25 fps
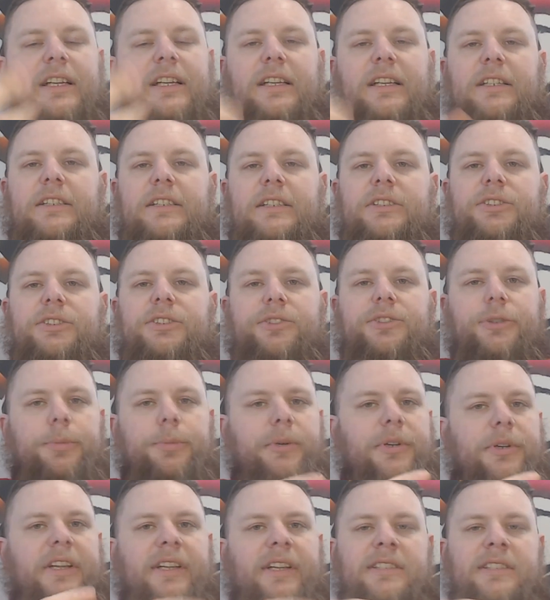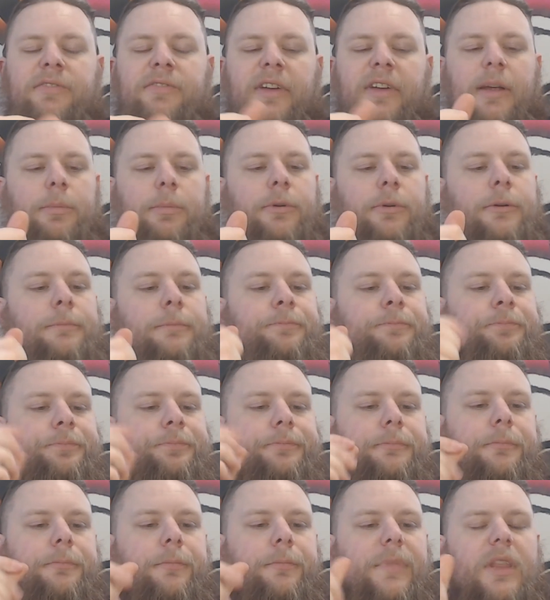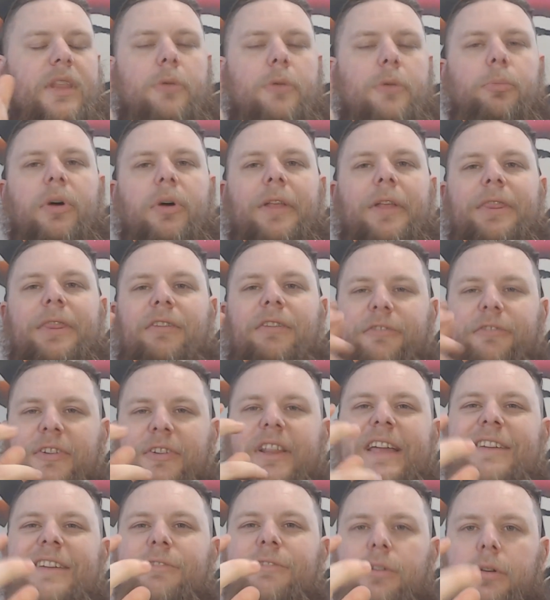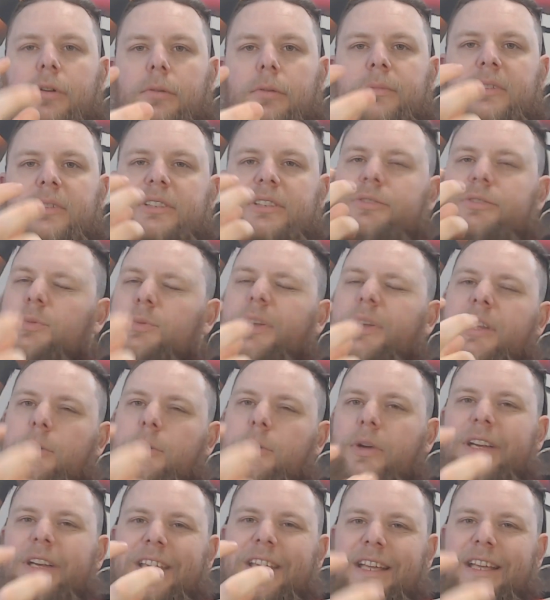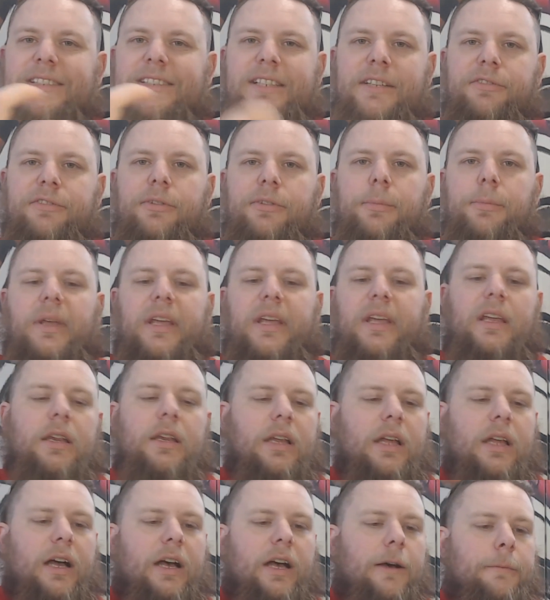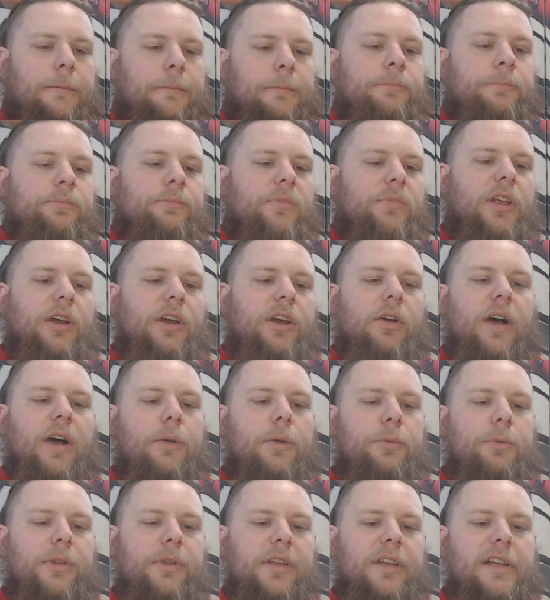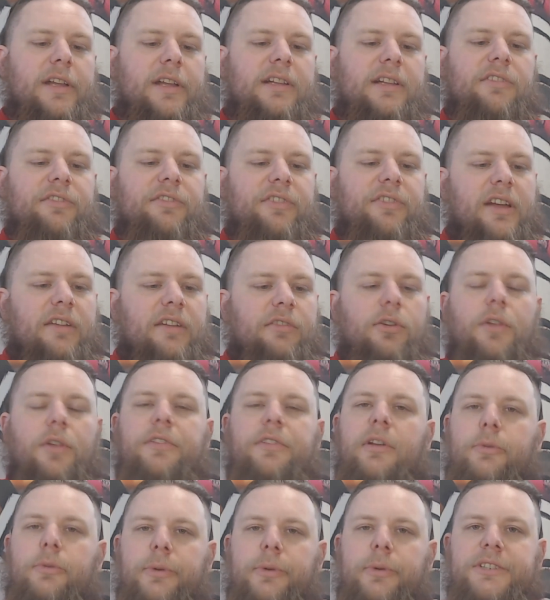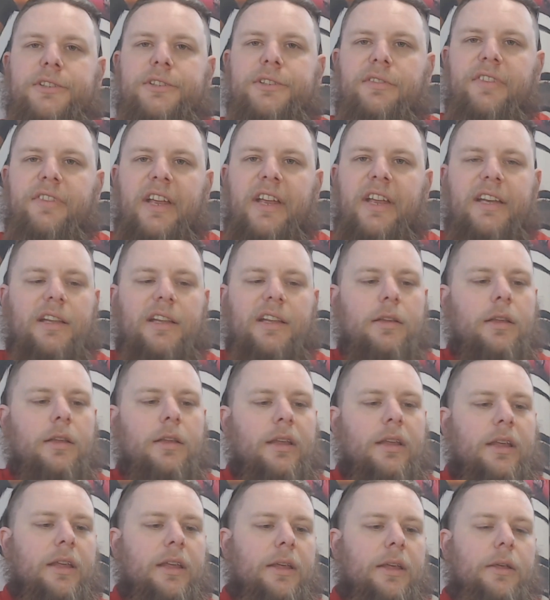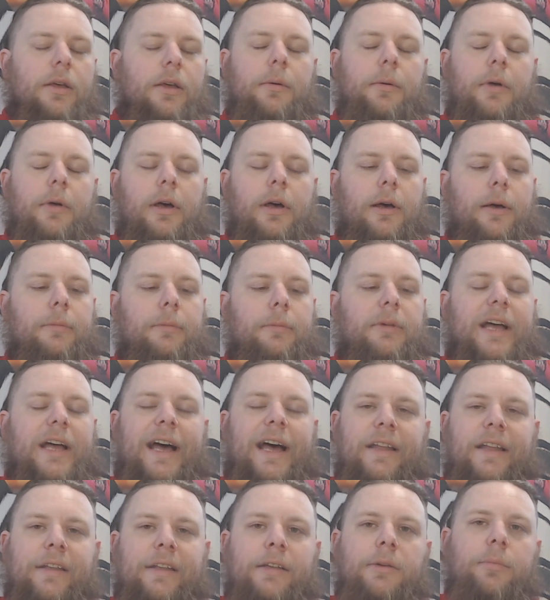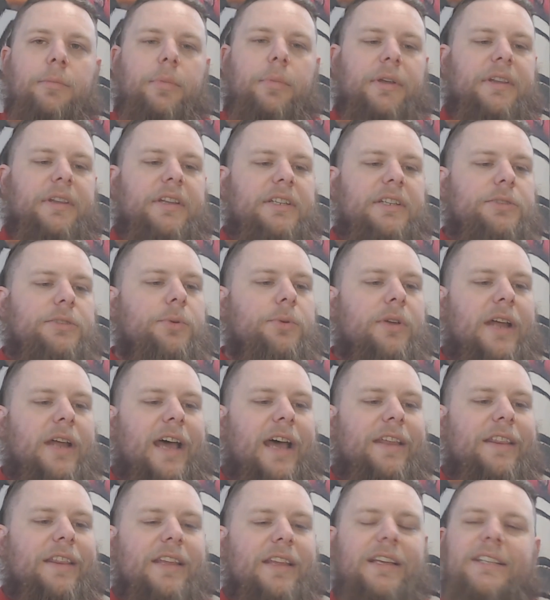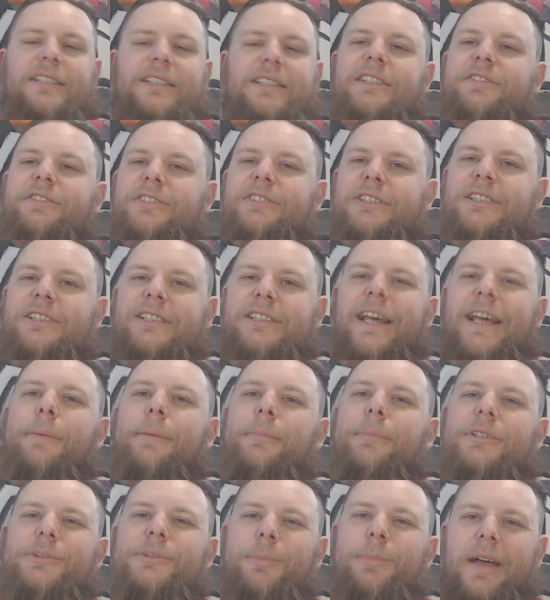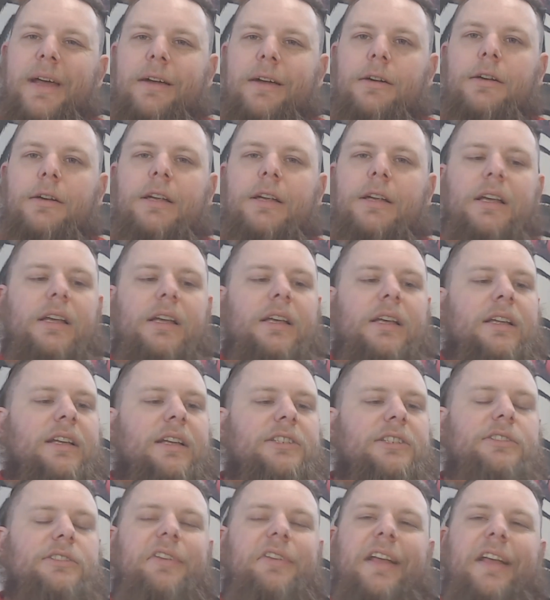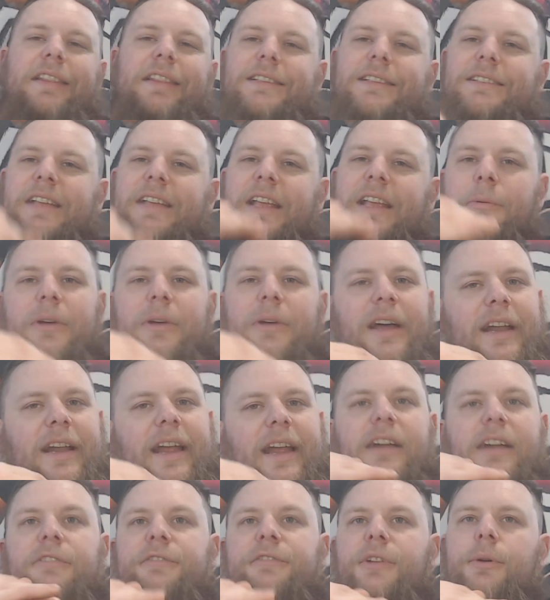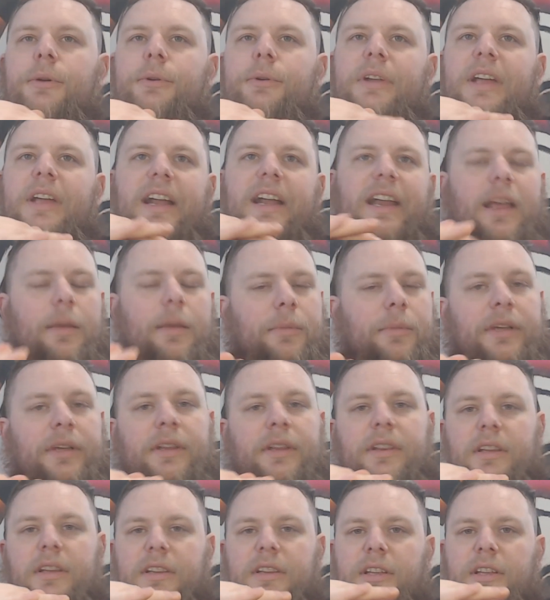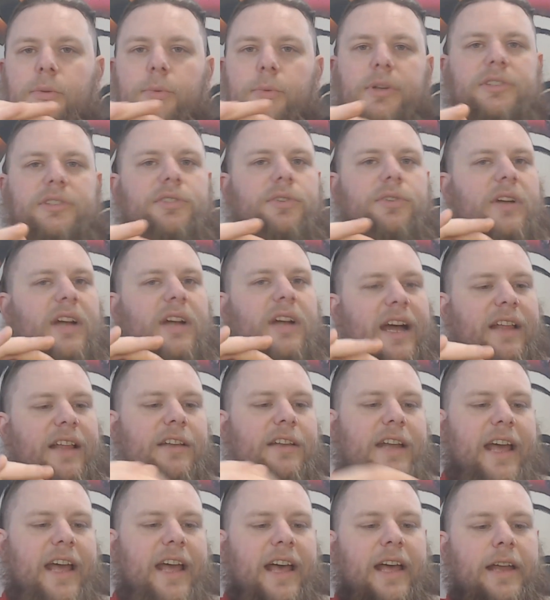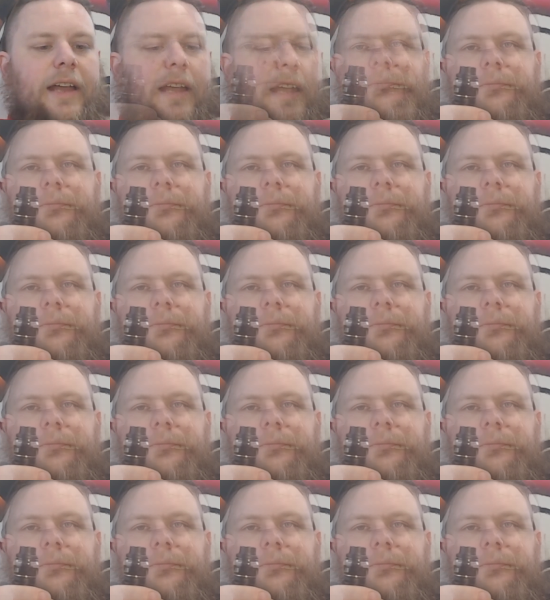Super dense vapor, but the flavor is really what gets it for me. I really like the flavor on the original Vandy Kylin, but this one I think is even just that much better because you've got the same kind of airflow dynamic that the original Kylin had,